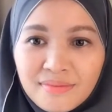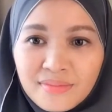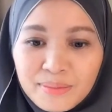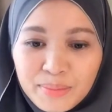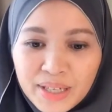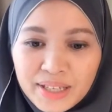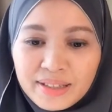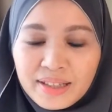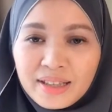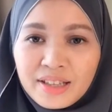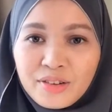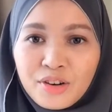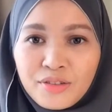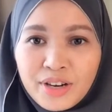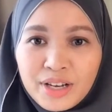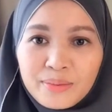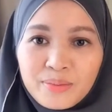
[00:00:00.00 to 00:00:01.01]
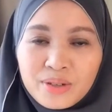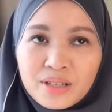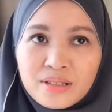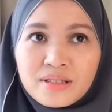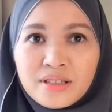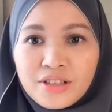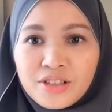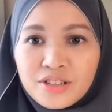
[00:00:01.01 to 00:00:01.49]
But the correct
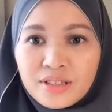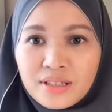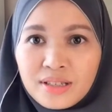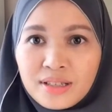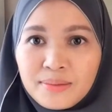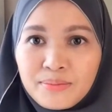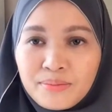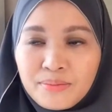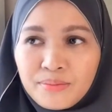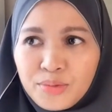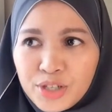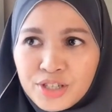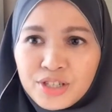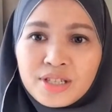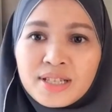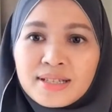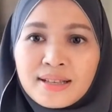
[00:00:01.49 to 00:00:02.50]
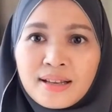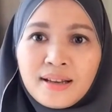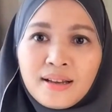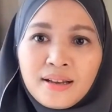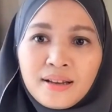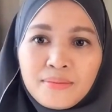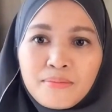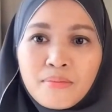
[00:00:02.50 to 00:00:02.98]
pronunciation in British is
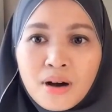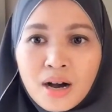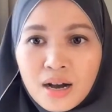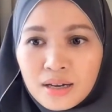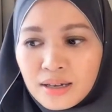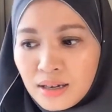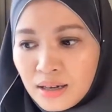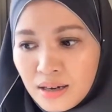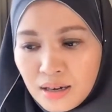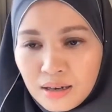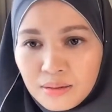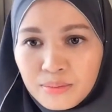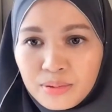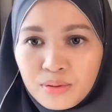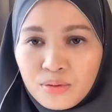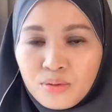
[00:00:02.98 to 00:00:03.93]
markup,